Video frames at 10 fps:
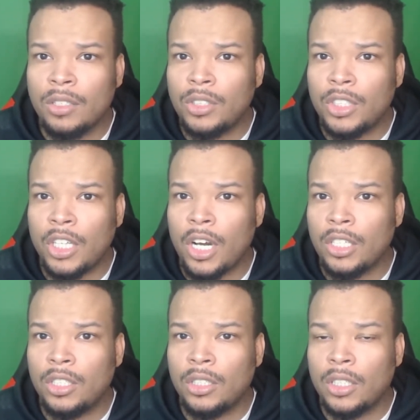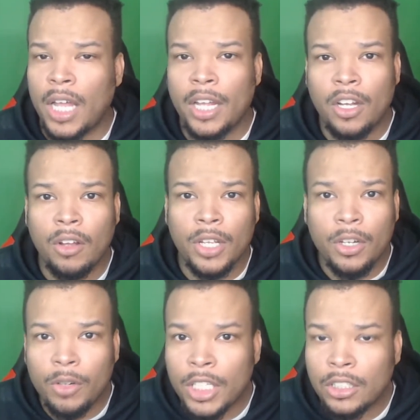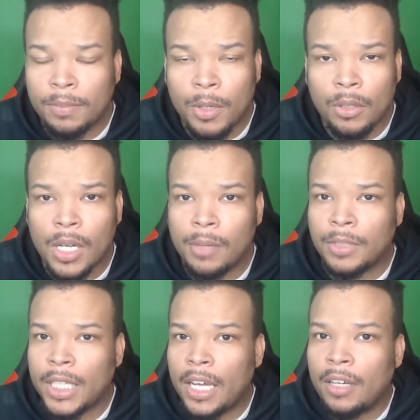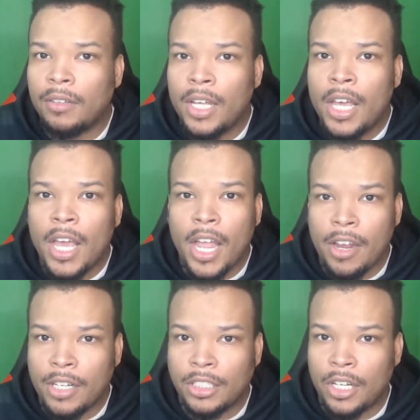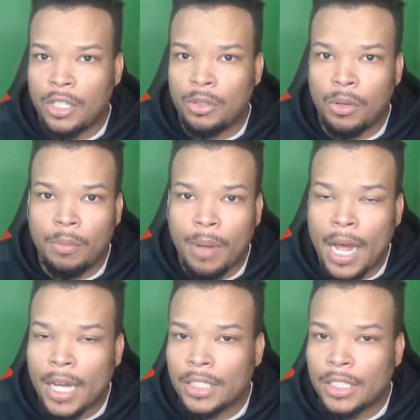you turn into like only green smoke comes out, and you just turn into a box.